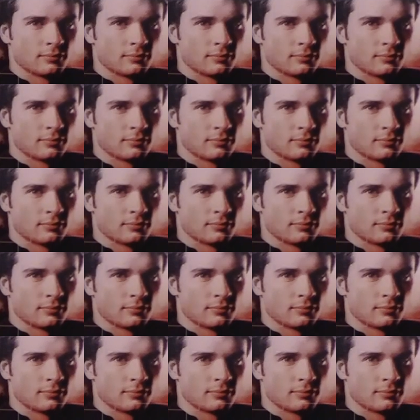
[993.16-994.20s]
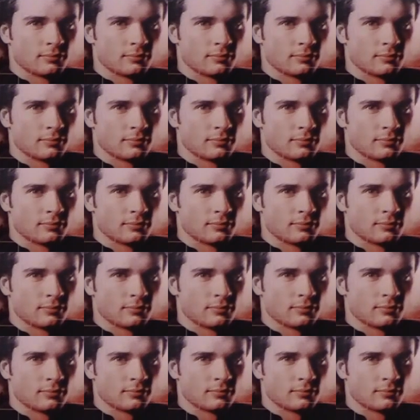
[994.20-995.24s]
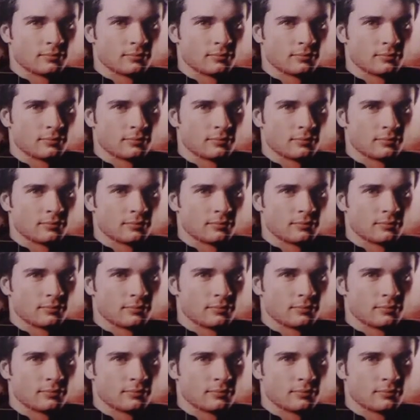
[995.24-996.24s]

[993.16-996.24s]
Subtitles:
(silent)